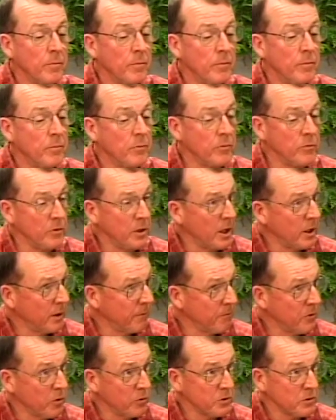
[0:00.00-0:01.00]
None
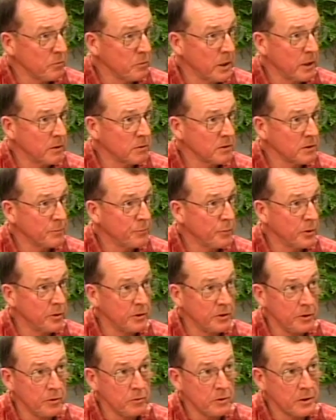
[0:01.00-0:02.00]
of those wells
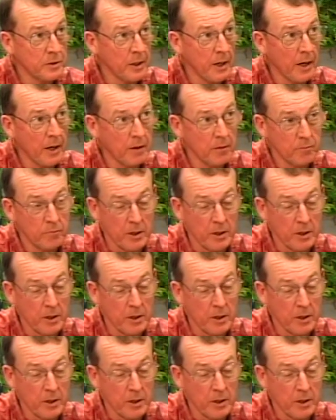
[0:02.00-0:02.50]
produced that.